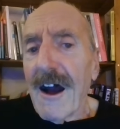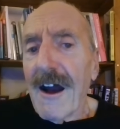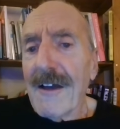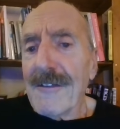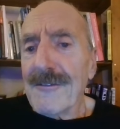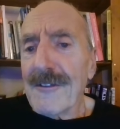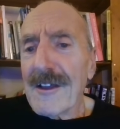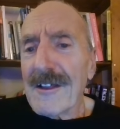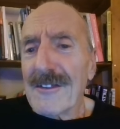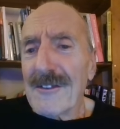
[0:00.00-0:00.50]
I
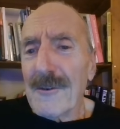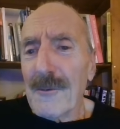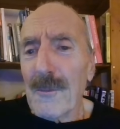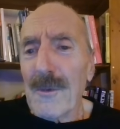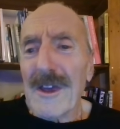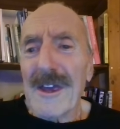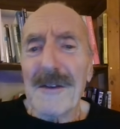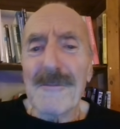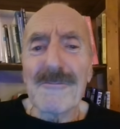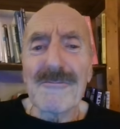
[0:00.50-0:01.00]
think that
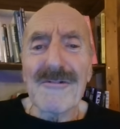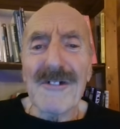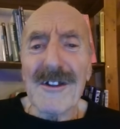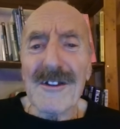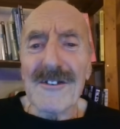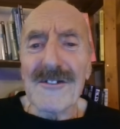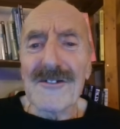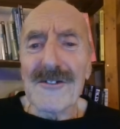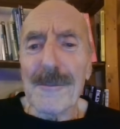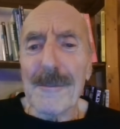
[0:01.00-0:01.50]
we in
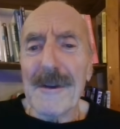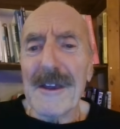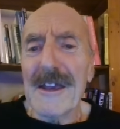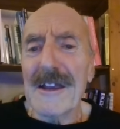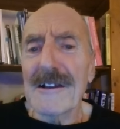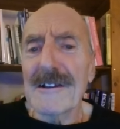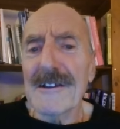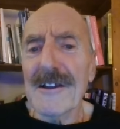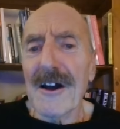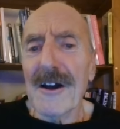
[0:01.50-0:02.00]
Britain should be
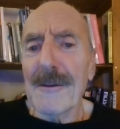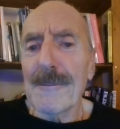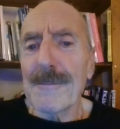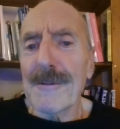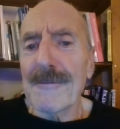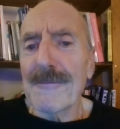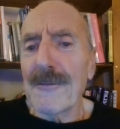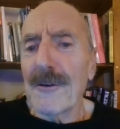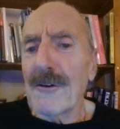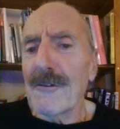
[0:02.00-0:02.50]
in line
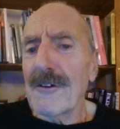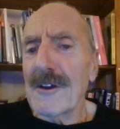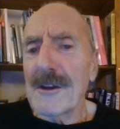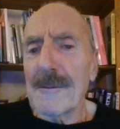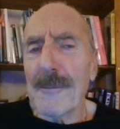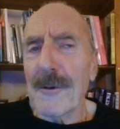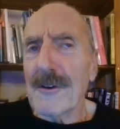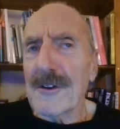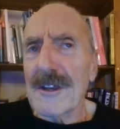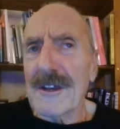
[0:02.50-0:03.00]
before
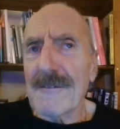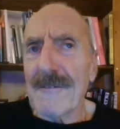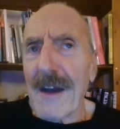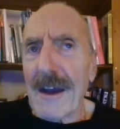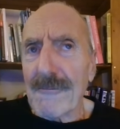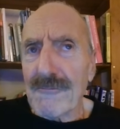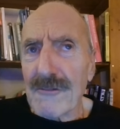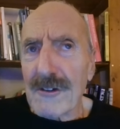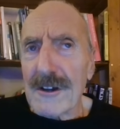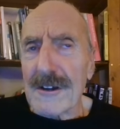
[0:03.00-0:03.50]
anybody of
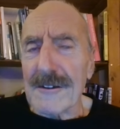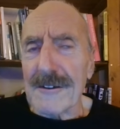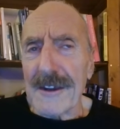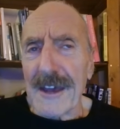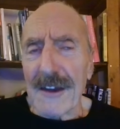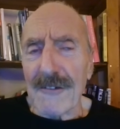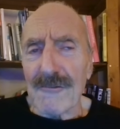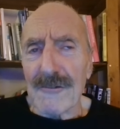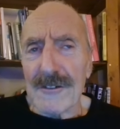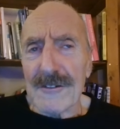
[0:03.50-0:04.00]
African
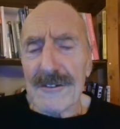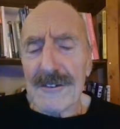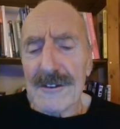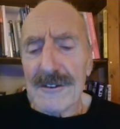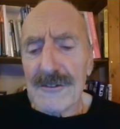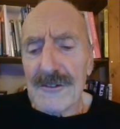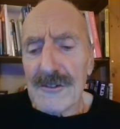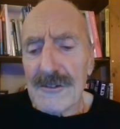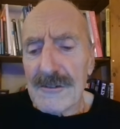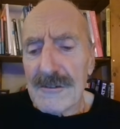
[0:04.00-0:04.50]

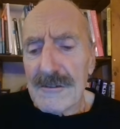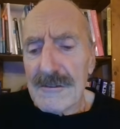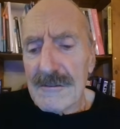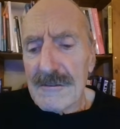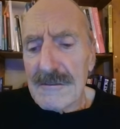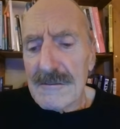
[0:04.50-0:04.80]
heritage.